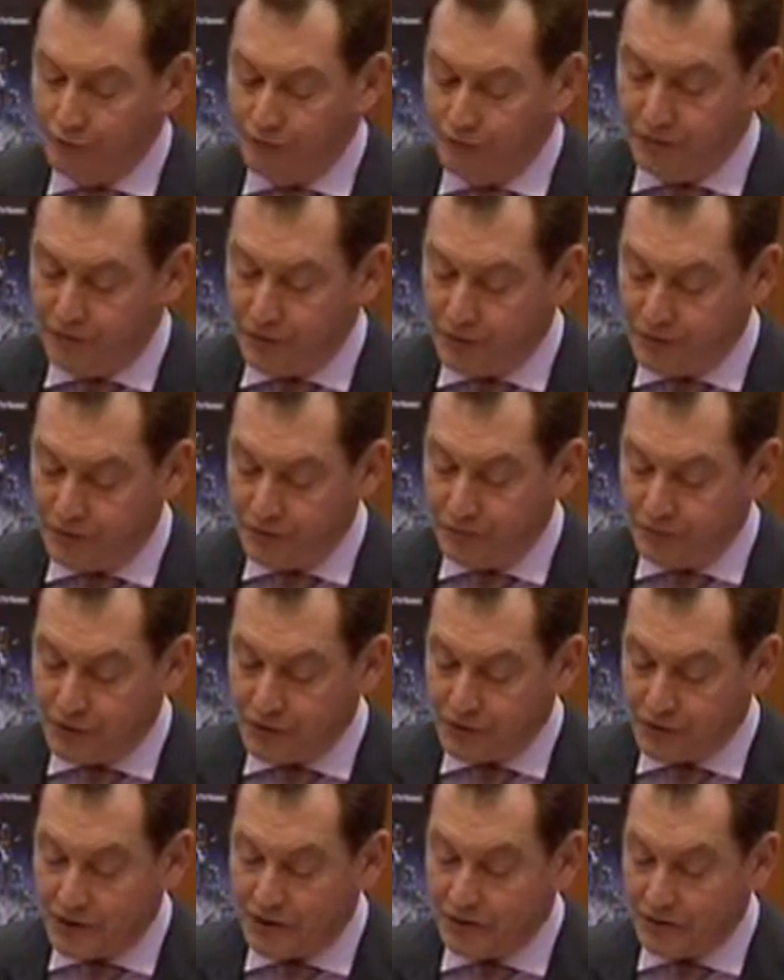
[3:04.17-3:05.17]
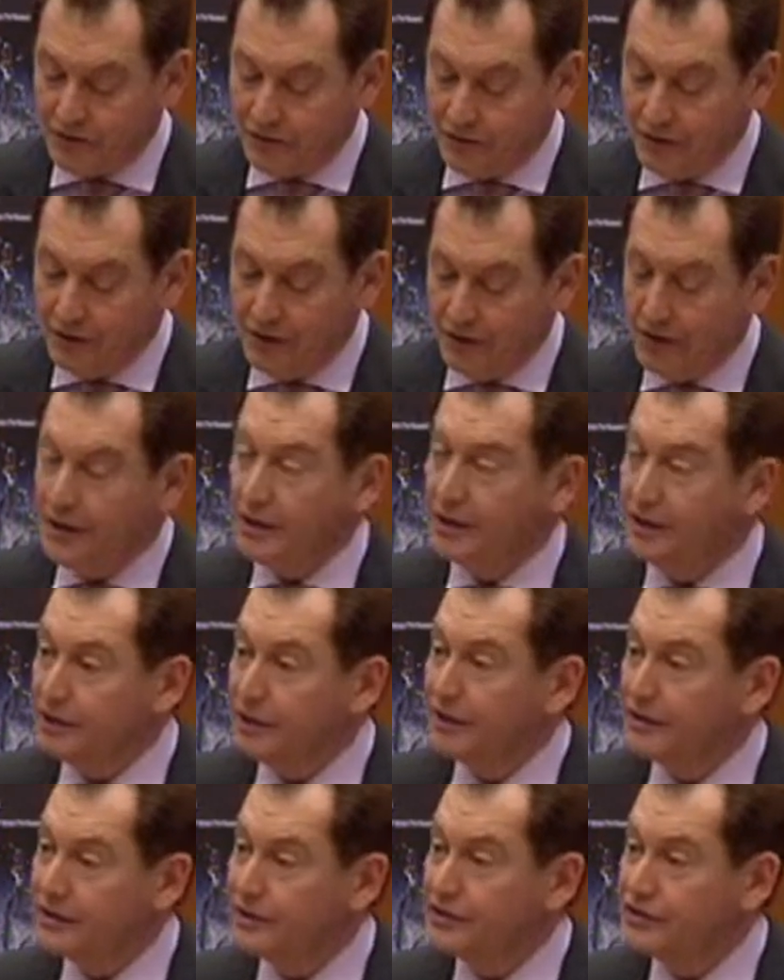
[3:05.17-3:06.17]
thirty percent in
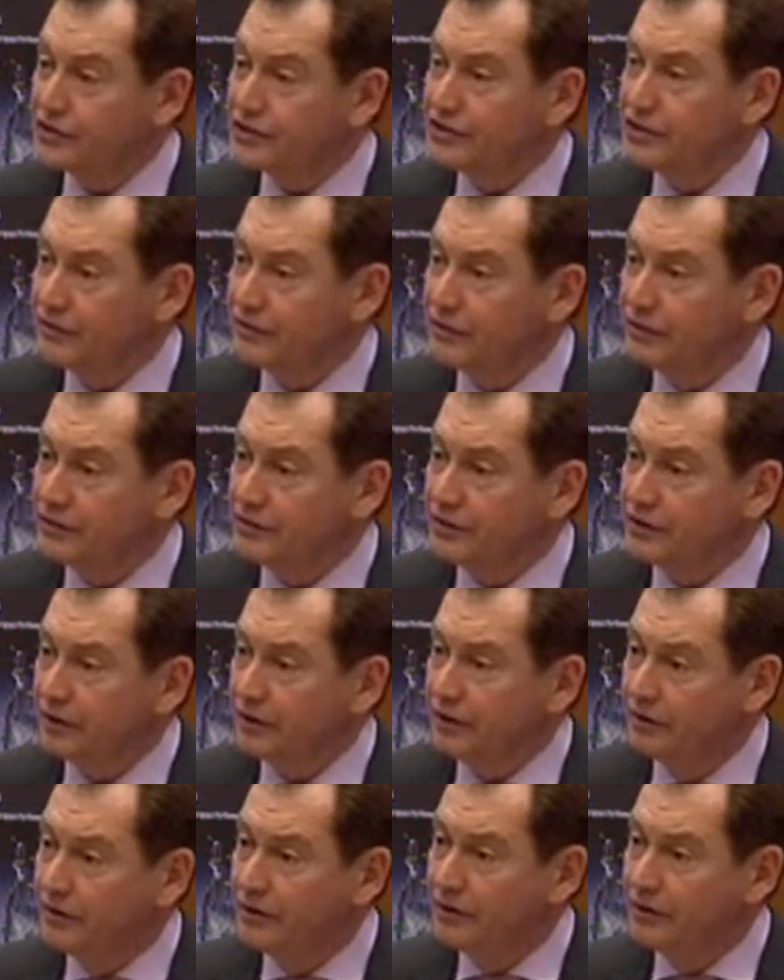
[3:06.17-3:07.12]
nineteen seventy